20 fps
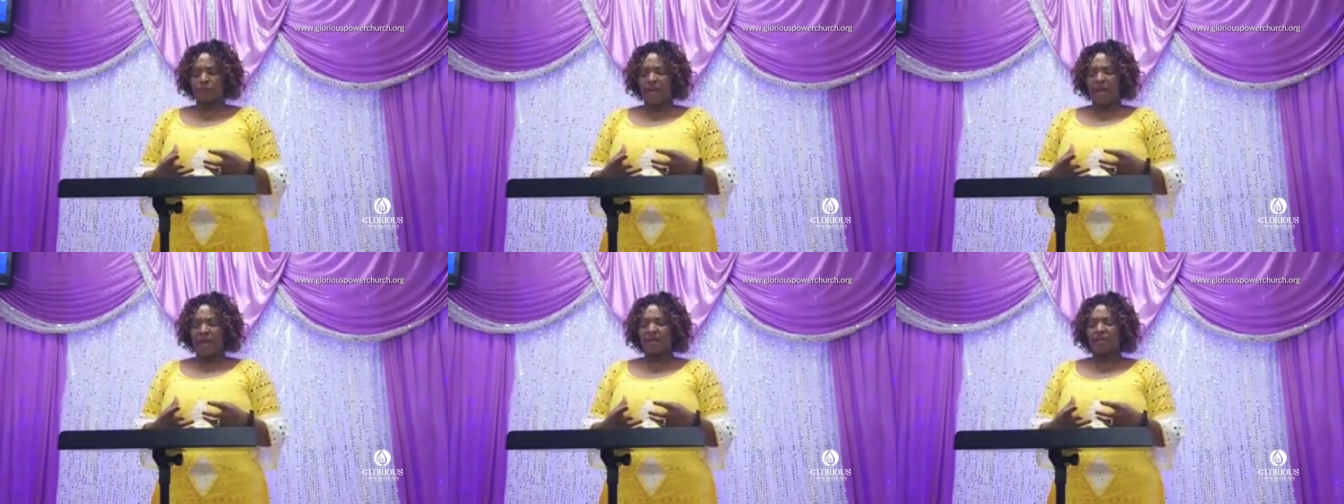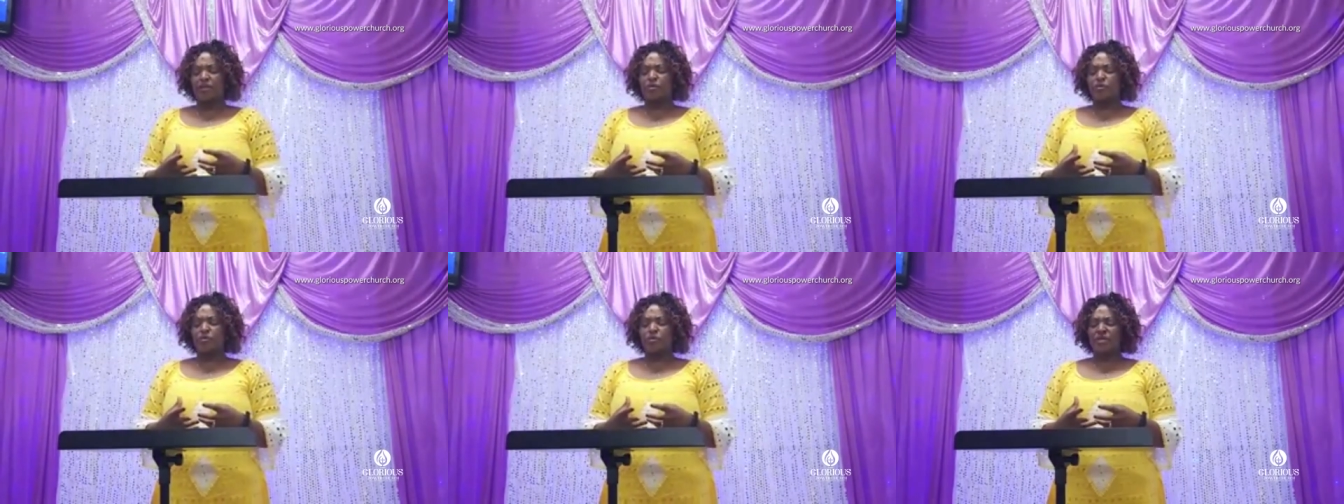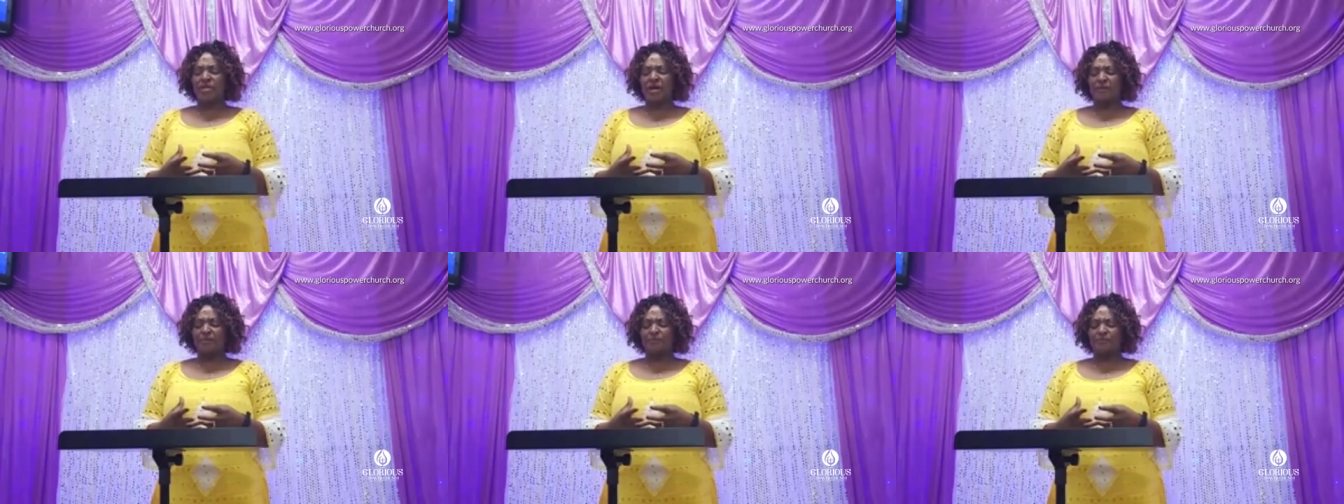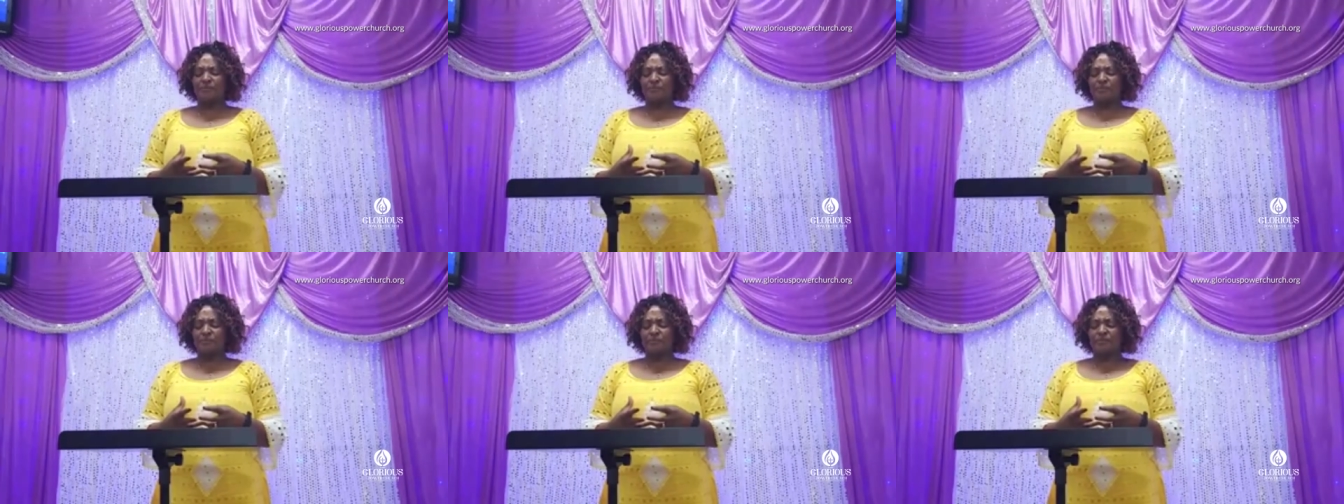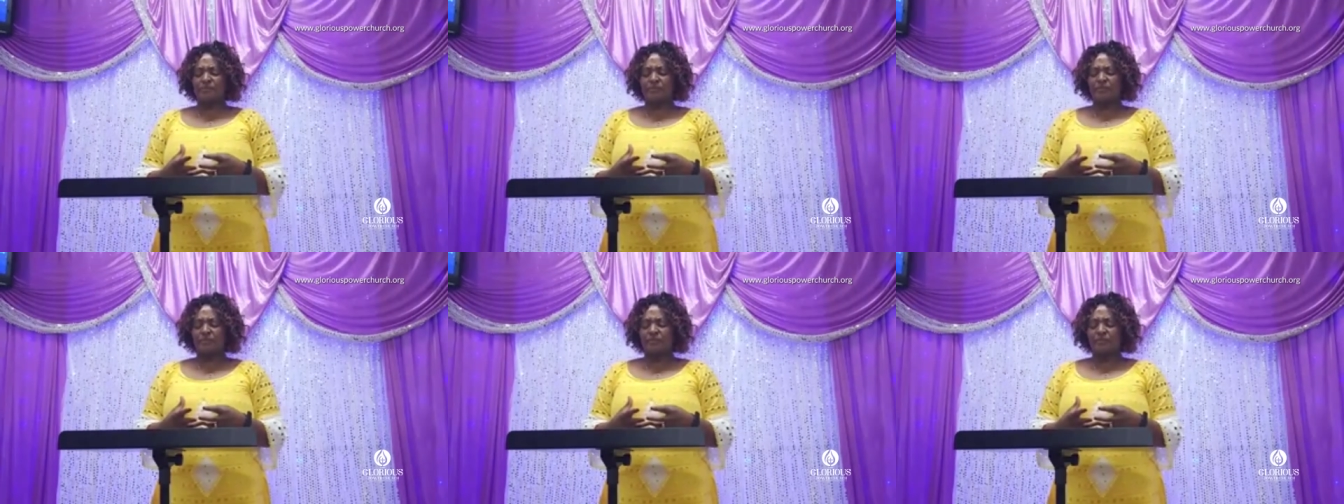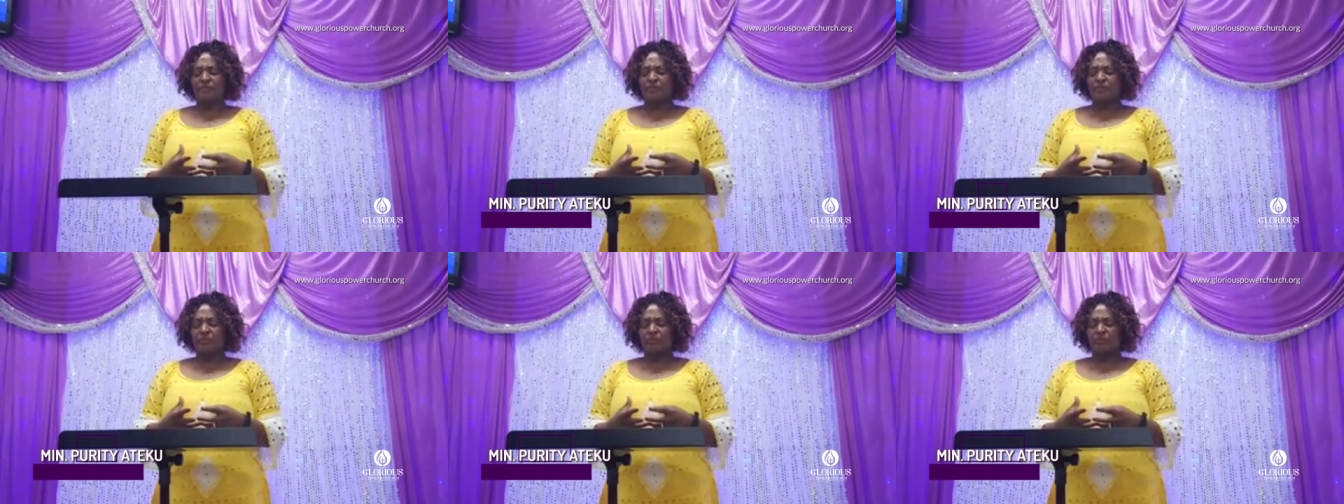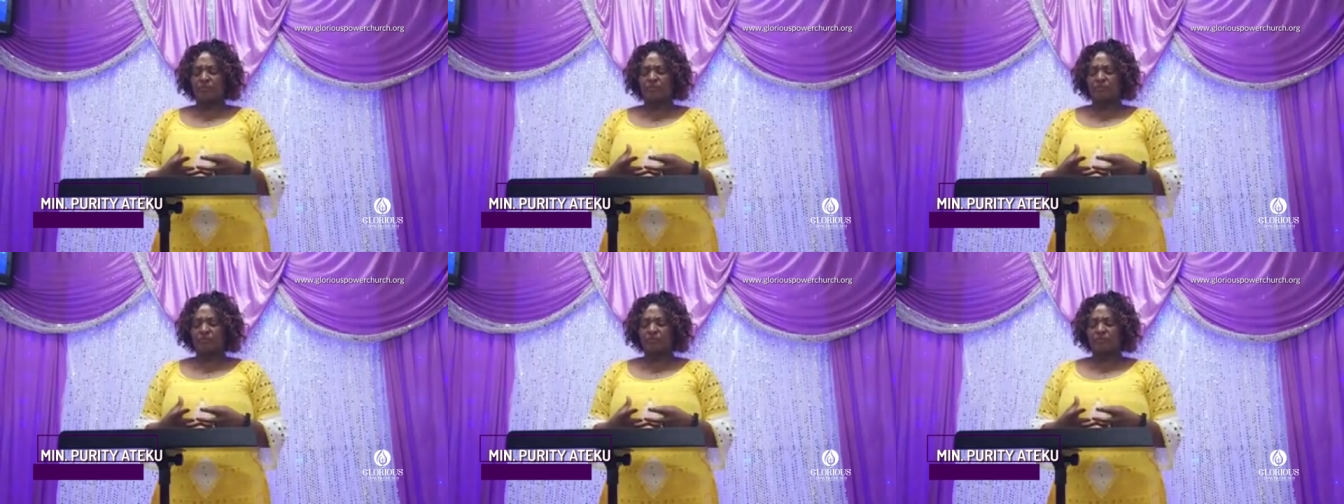Hallelujah.
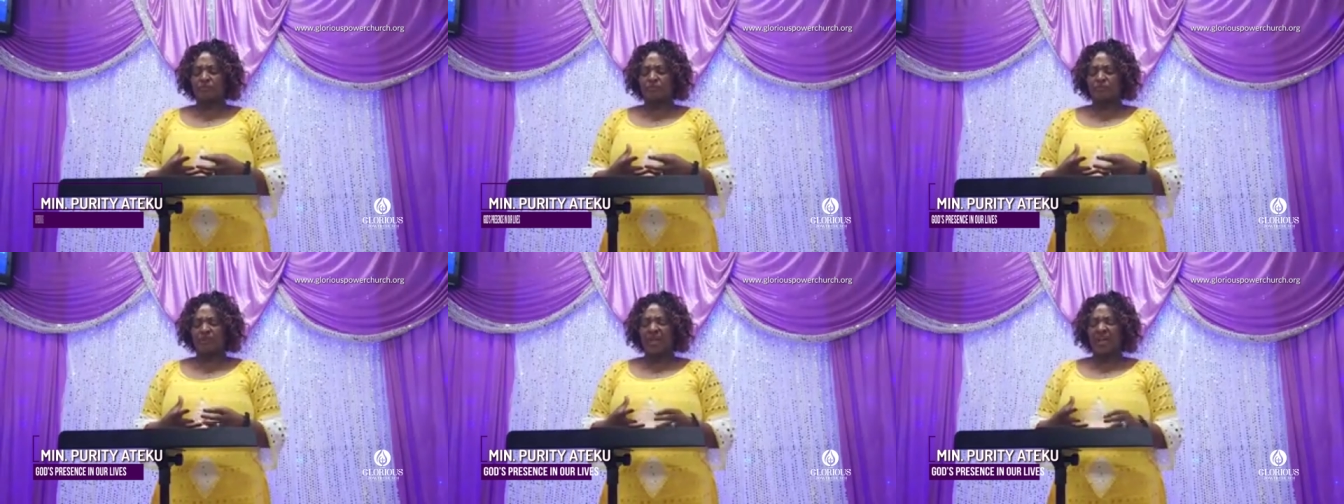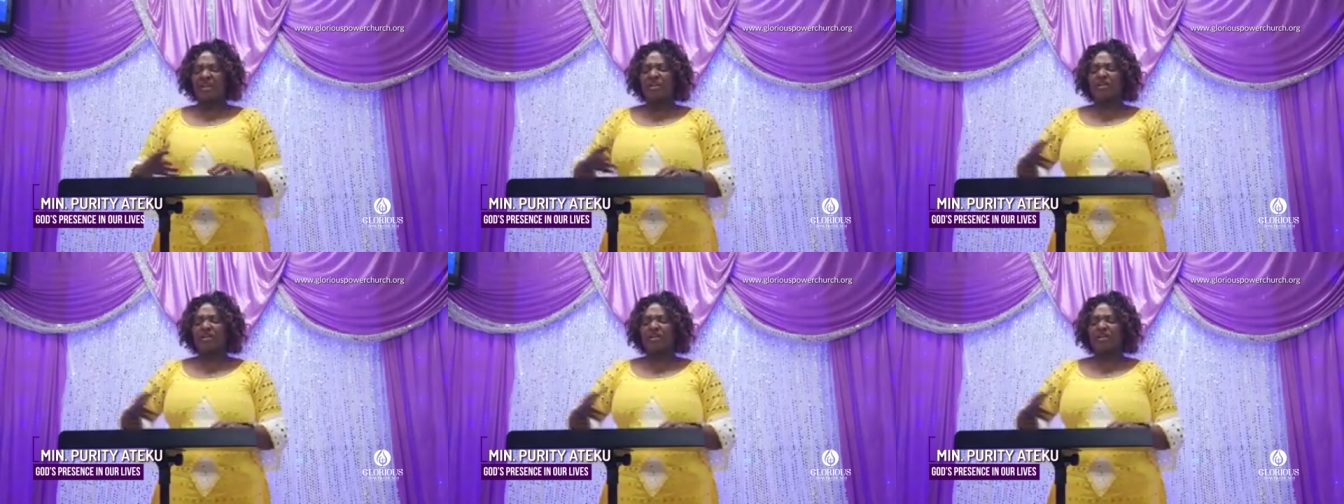Mm.